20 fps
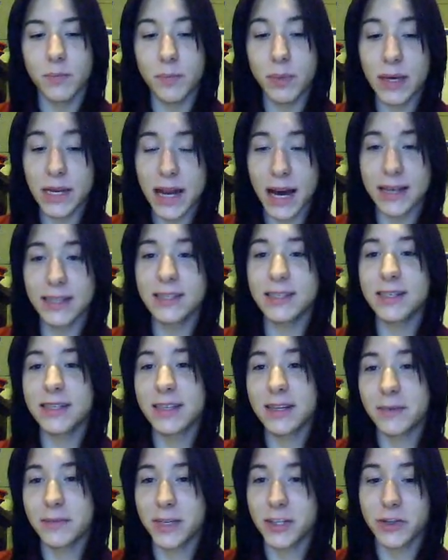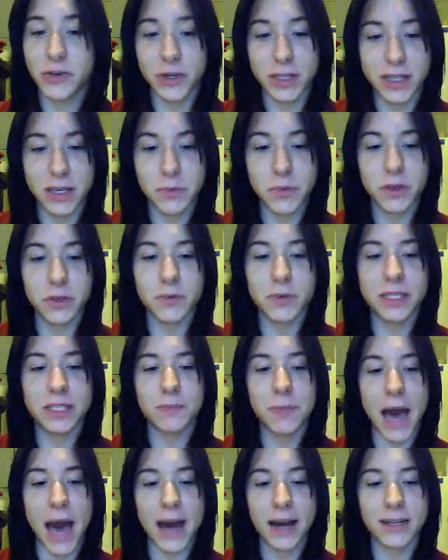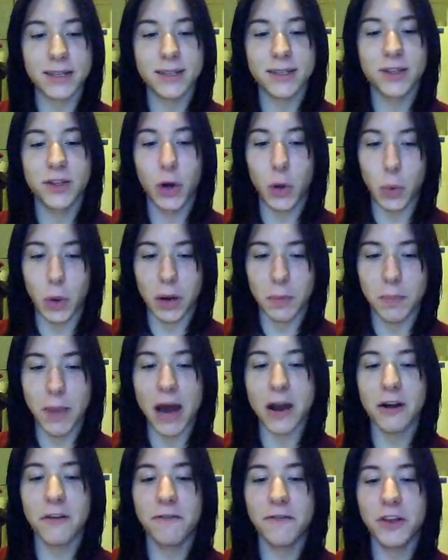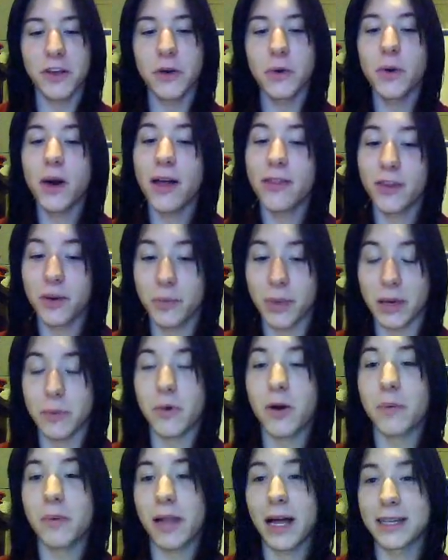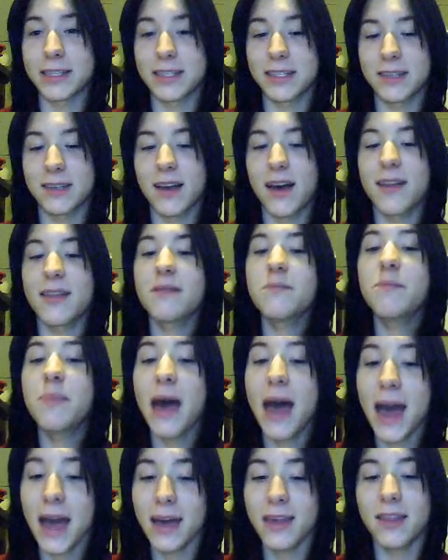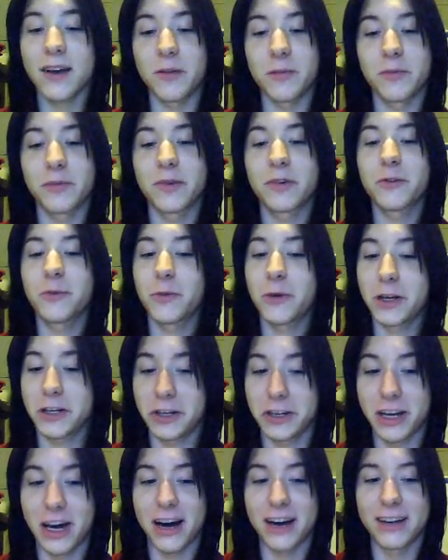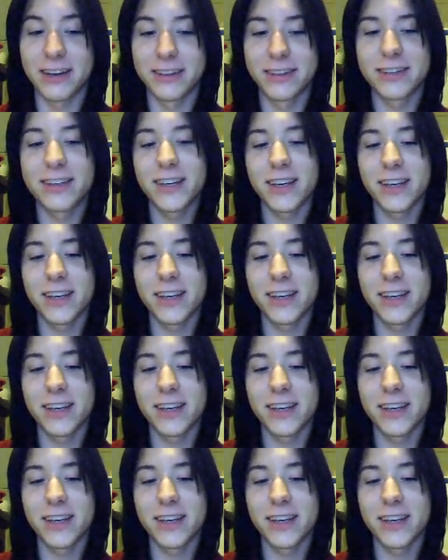be nice to them and treat them with respect. They'll work better for you and they'll be more pleasant. And then pay them when you're done.